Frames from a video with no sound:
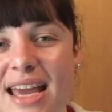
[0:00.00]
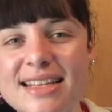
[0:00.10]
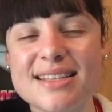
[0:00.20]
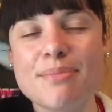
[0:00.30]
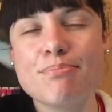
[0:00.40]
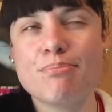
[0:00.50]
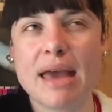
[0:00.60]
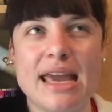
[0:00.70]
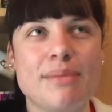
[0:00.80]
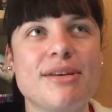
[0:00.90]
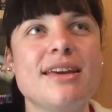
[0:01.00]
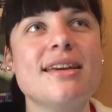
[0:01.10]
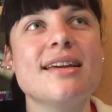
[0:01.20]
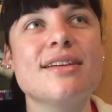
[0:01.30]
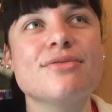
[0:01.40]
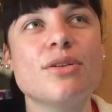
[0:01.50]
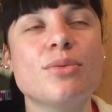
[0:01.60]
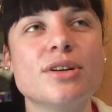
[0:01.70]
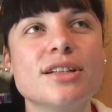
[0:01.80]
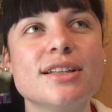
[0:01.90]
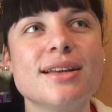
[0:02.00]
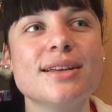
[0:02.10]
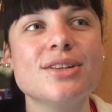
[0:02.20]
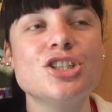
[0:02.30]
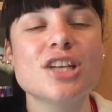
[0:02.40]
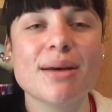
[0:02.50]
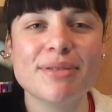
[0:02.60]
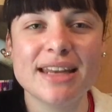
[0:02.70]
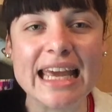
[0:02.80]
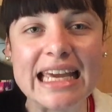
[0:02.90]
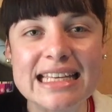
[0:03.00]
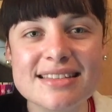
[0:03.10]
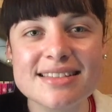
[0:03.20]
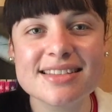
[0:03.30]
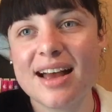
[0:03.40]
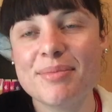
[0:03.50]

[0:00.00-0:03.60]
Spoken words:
It's a maybe if I want to learn Japanese.